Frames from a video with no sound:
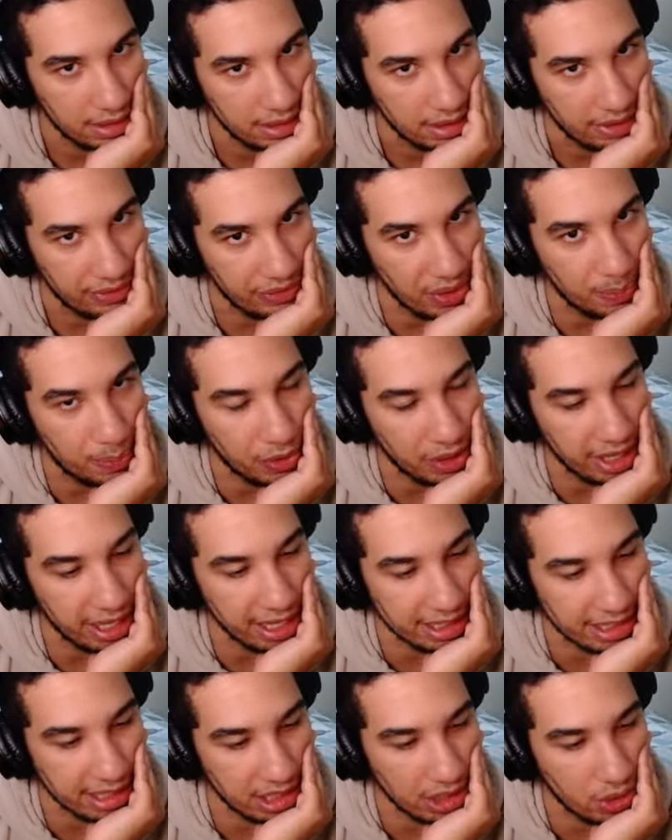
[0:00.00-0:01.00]
if the opponent
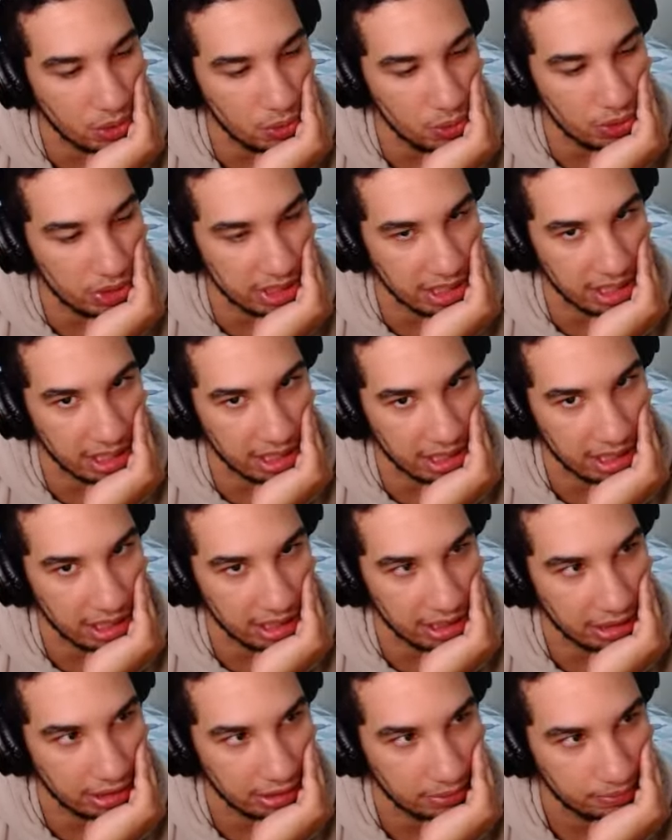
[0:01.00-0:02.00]
has the Kuzan
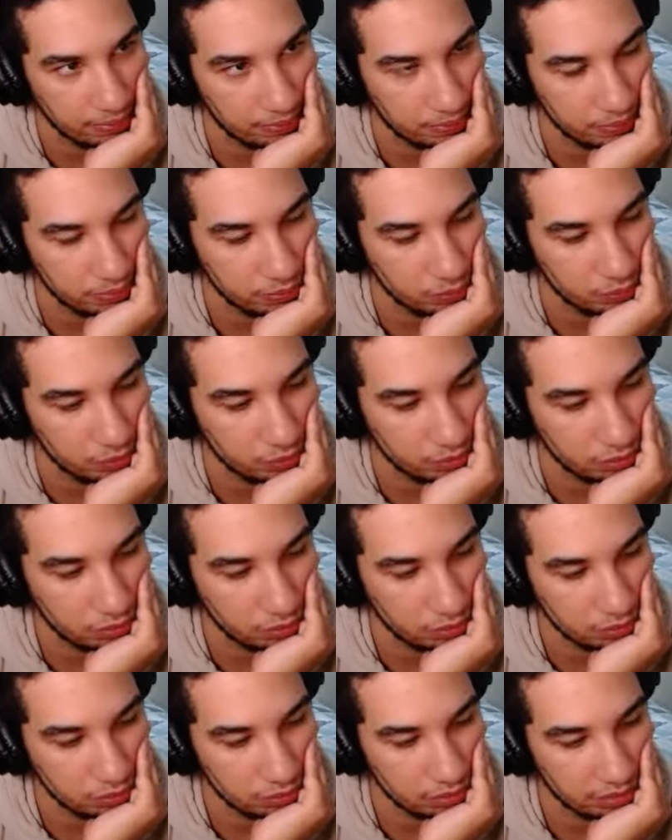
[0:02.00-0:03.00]
here,
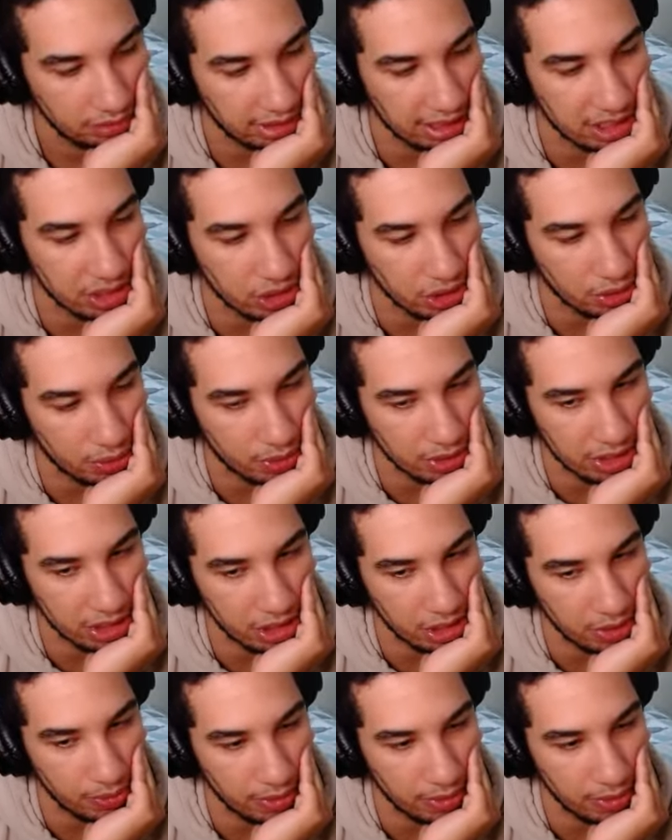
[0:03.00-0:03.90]
the Zoro is not